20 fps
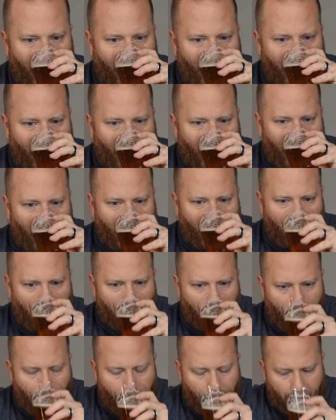
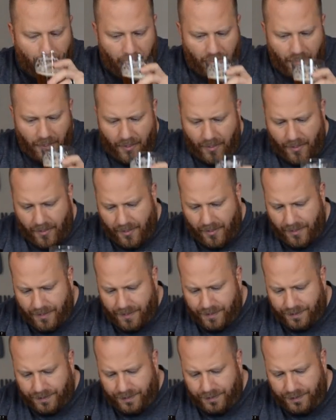
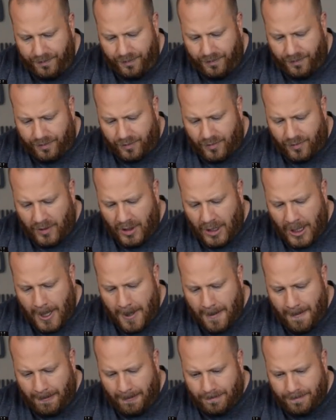
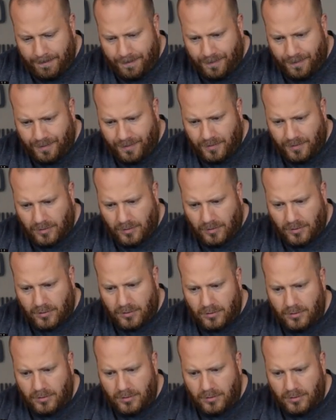Nobody speaks.